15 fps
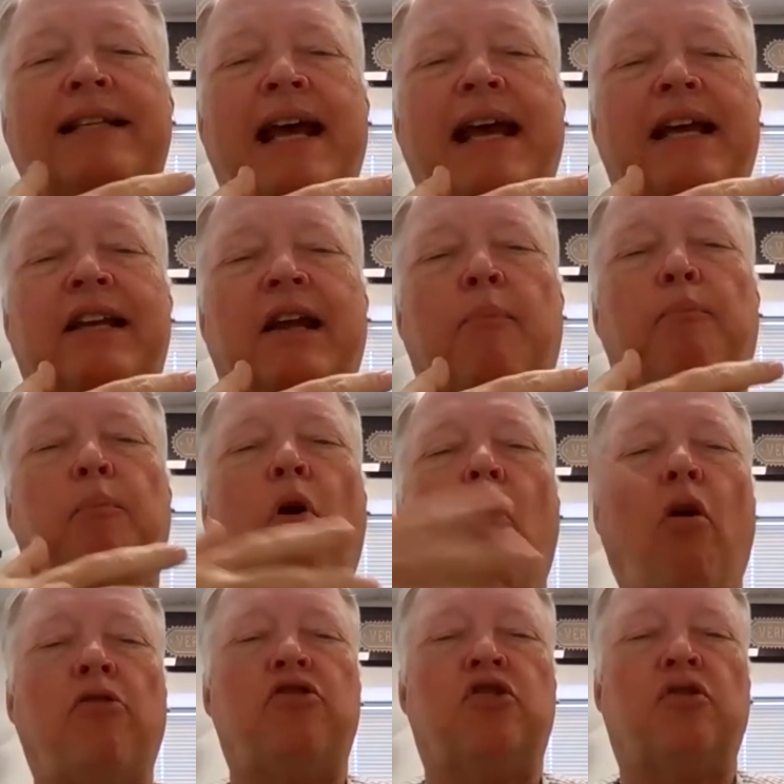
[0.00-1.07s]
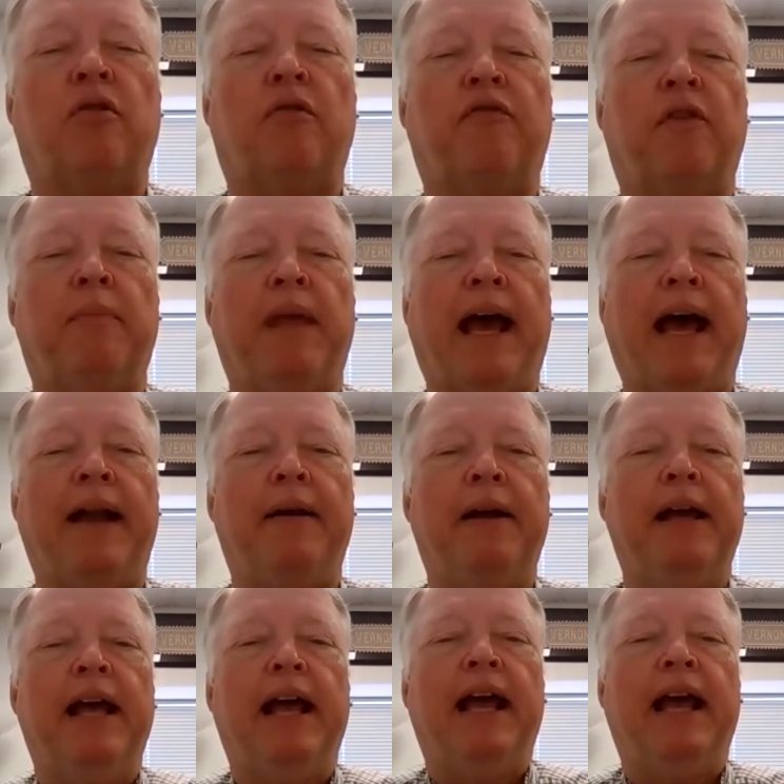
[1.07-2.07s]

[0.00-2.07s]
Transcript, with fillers: of take a departure from that